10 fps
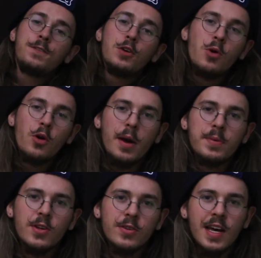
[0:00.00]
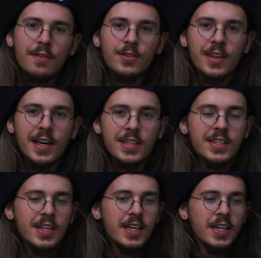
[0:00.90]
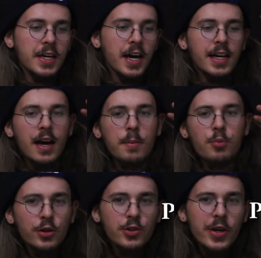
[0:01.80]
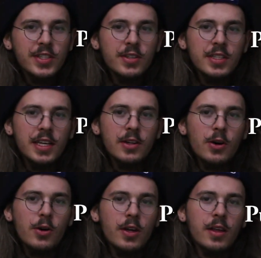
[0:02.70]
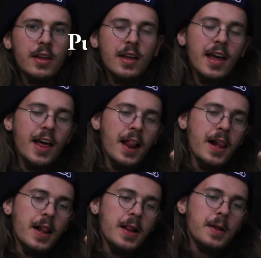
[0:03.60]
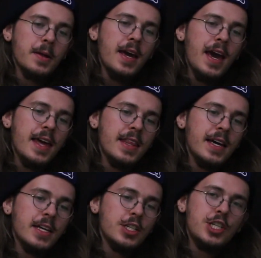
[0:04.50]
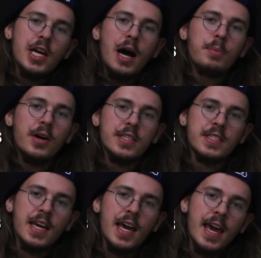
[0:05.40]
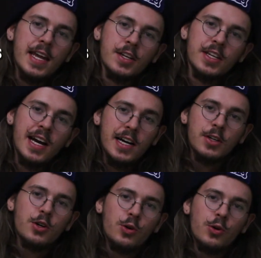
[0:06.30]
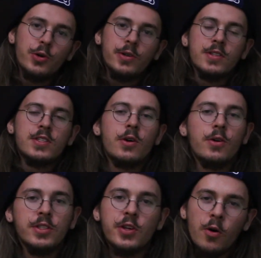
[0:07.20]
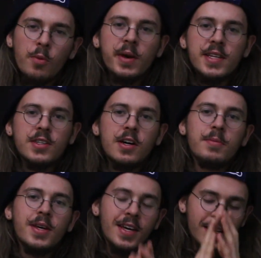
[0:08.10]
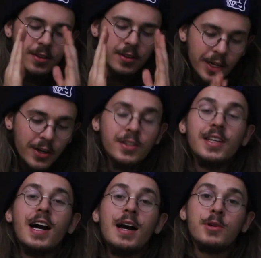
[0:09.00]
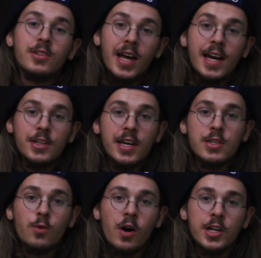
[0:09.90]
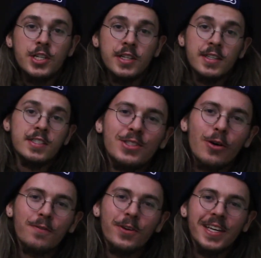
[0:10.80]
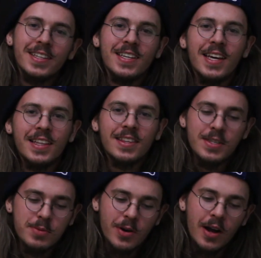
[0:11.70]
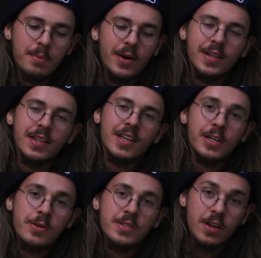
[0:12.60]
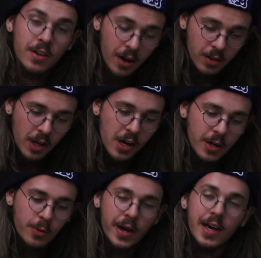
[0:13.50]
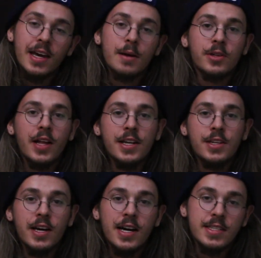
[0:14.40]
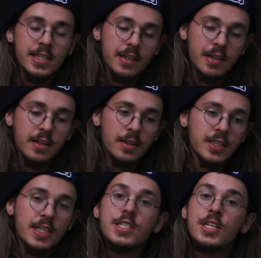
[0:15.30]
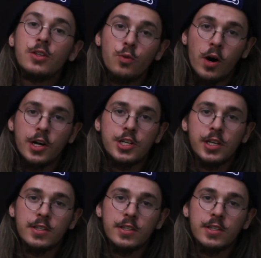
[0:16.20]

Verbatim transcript: few more episodes after this. I got Puerto Escondido, and then Chiapas and Cancun. So don't miss them. Literally, I'm glad you guys are watching this. Don't forget to hit the subscribe button. It goes a long way, and I'm glad you guys can uh, continue watching